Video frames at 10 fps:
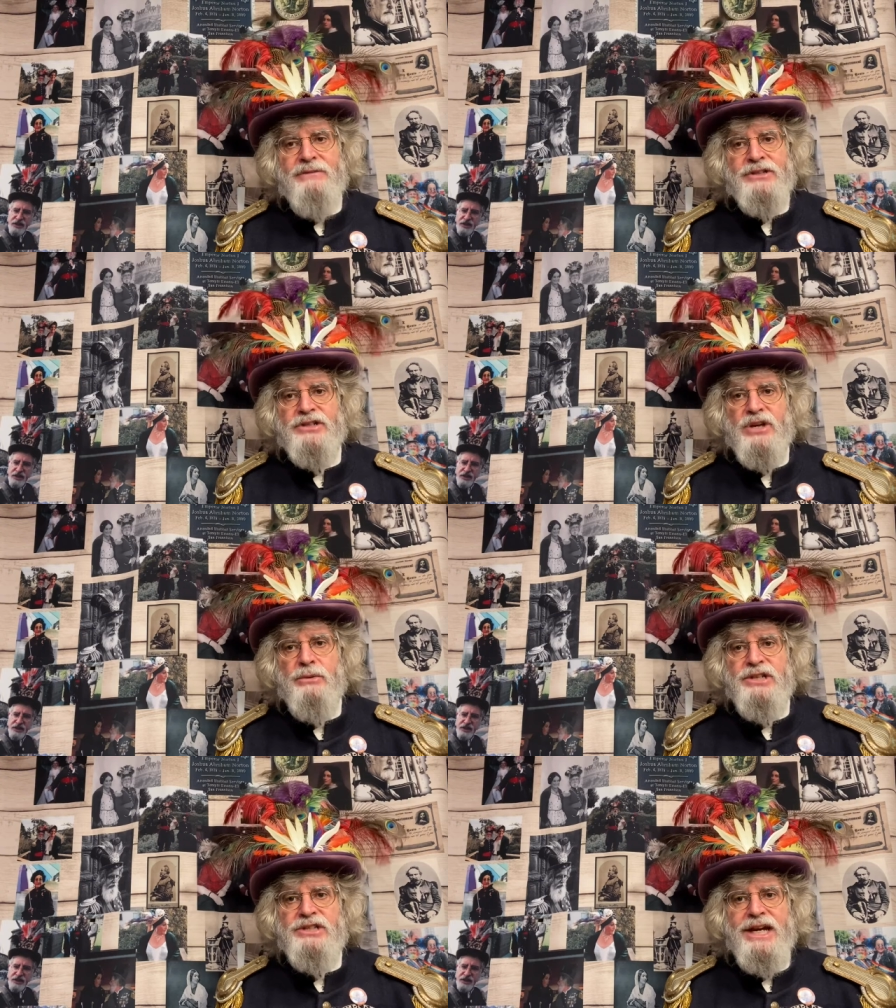Francisco
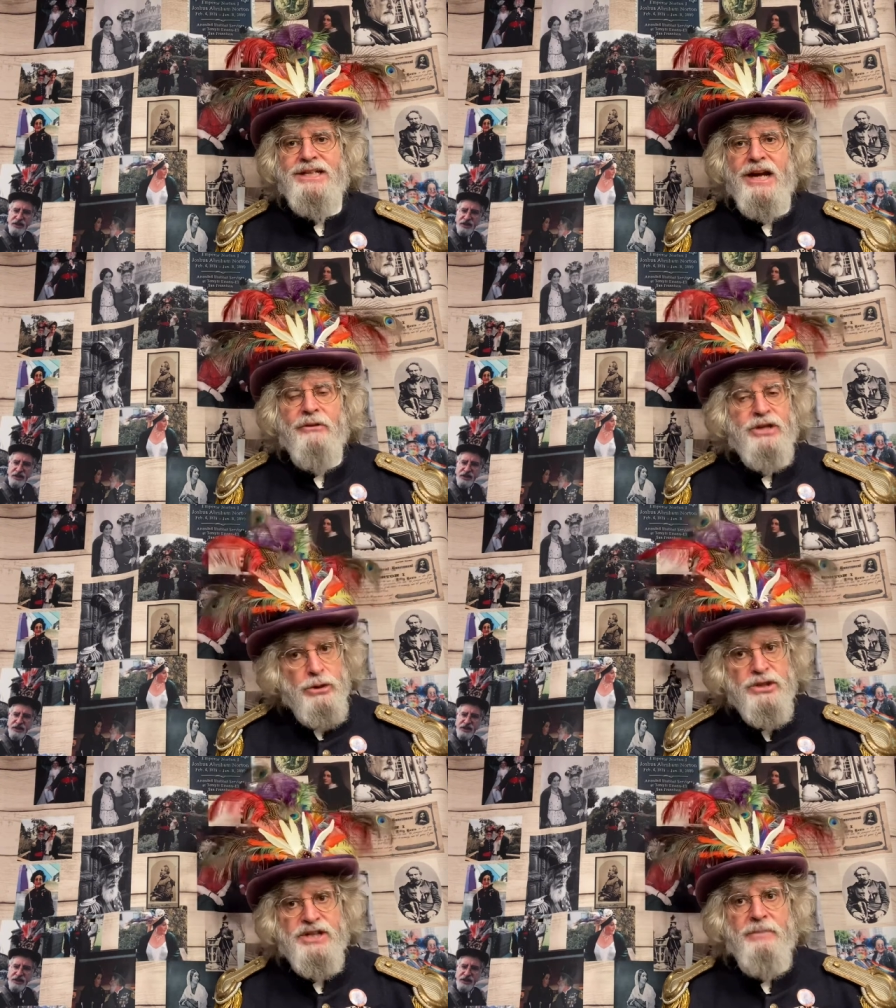in J-Town,
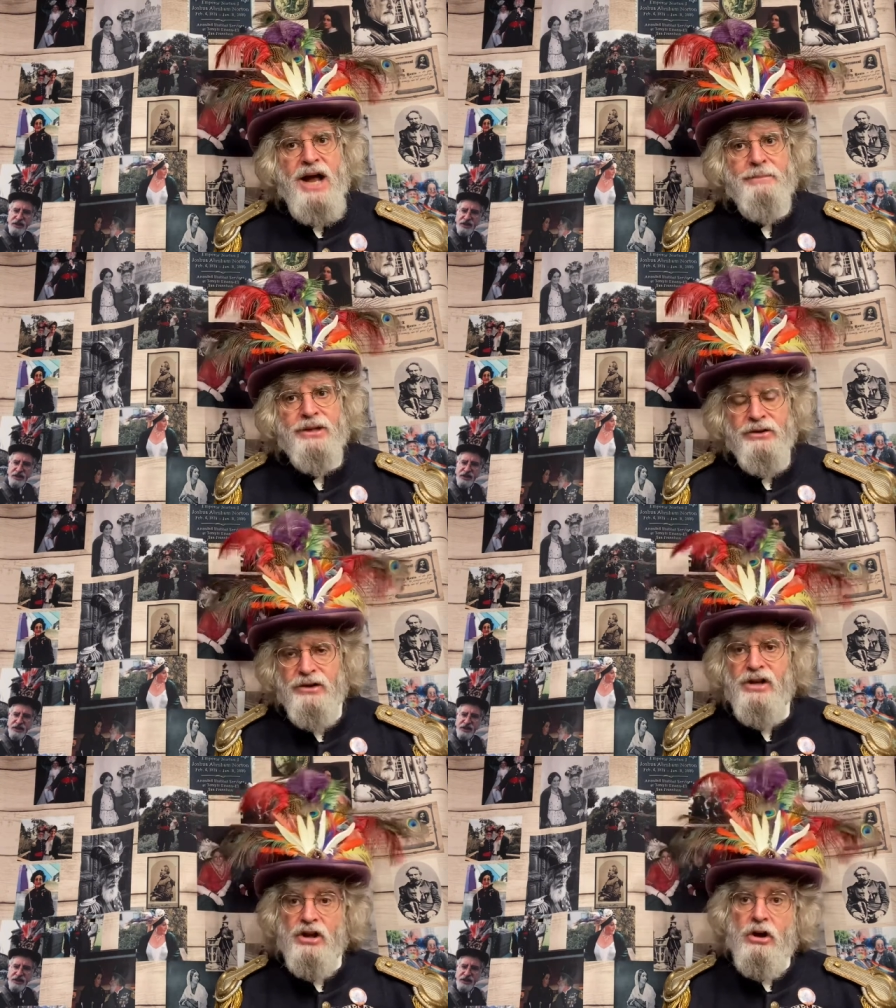hugely popular,
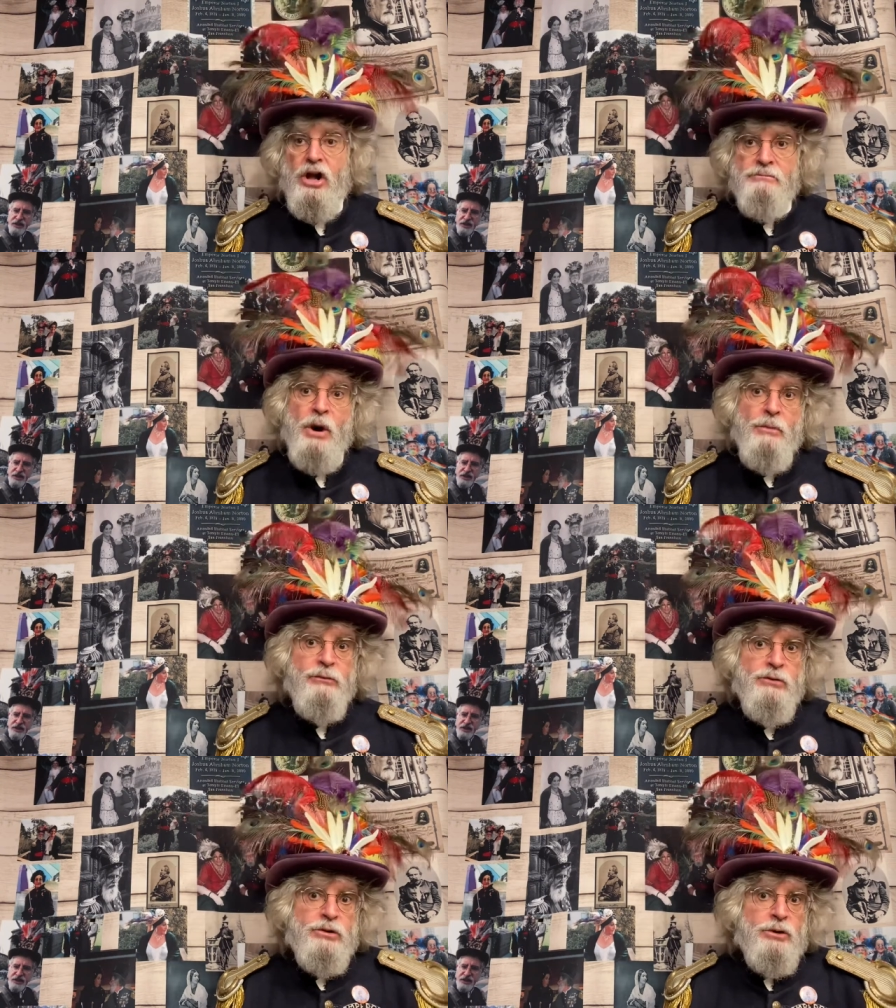called
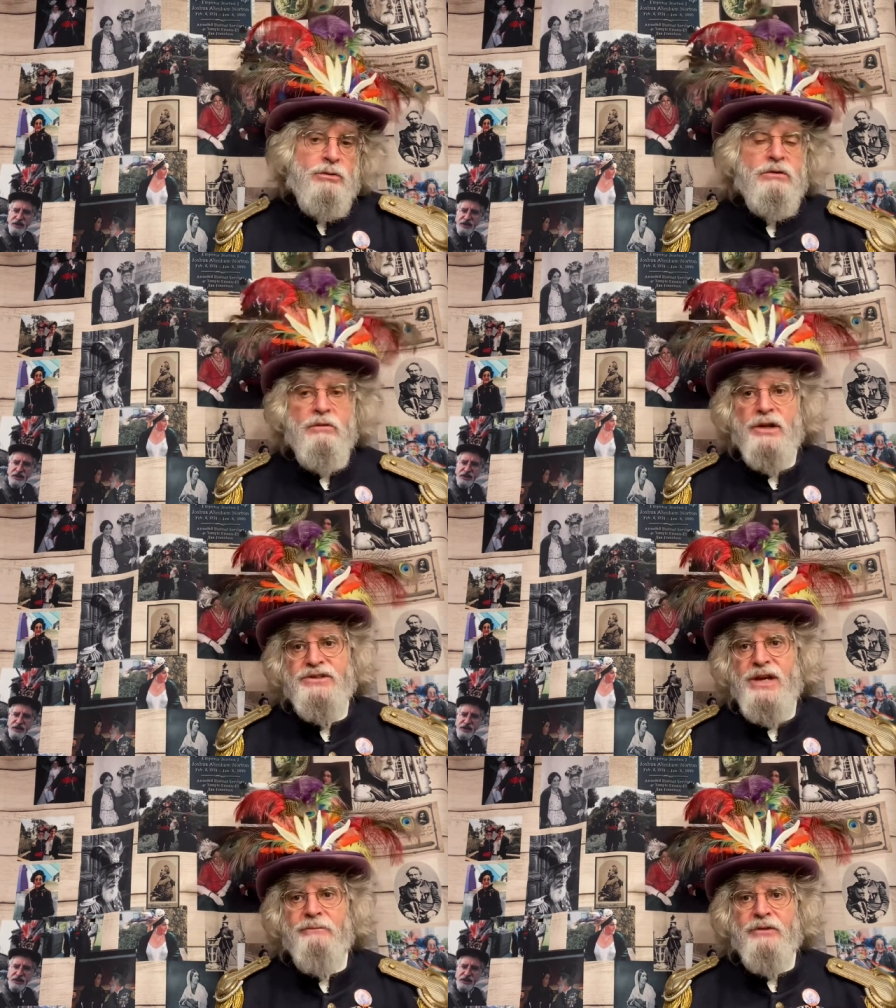Momofuku. Well,
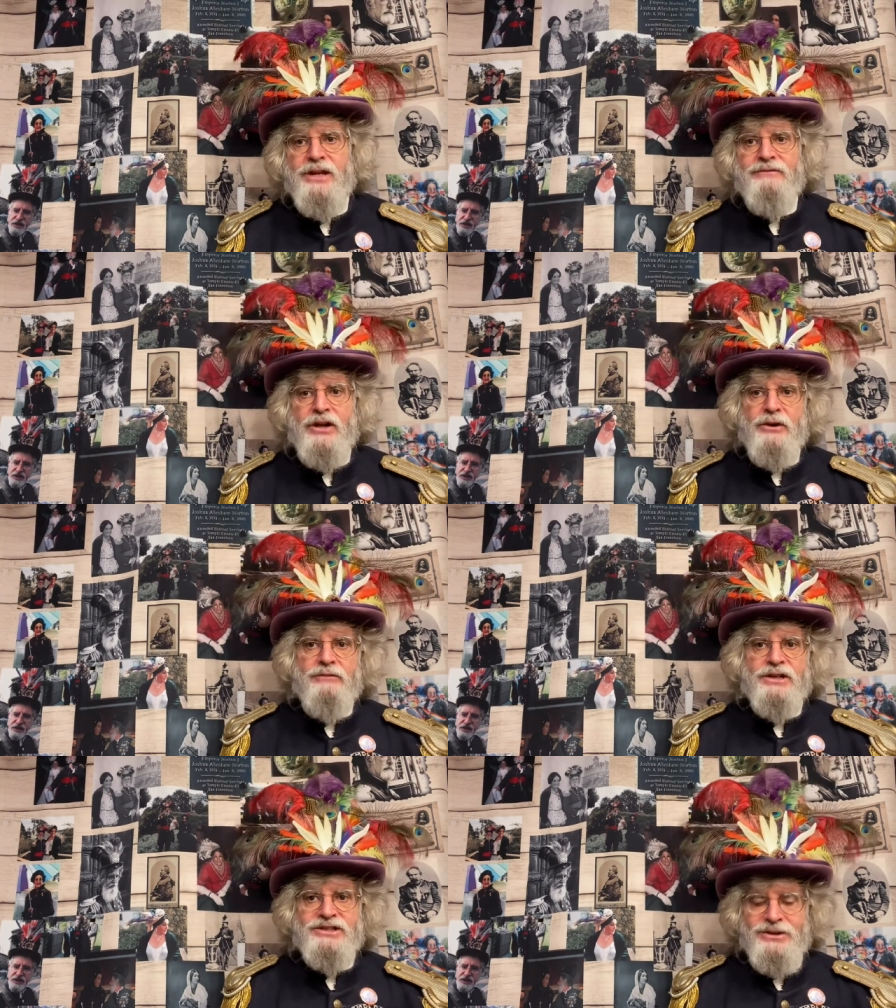it's named for the inventor
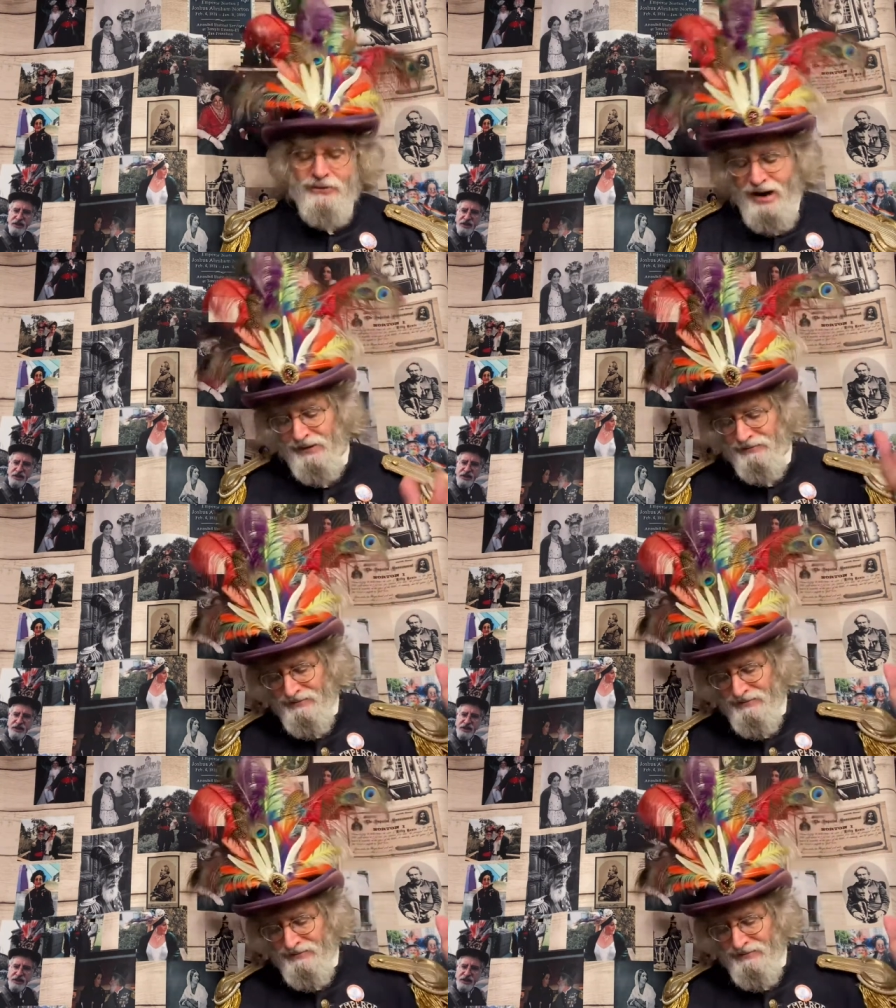of instant ramen.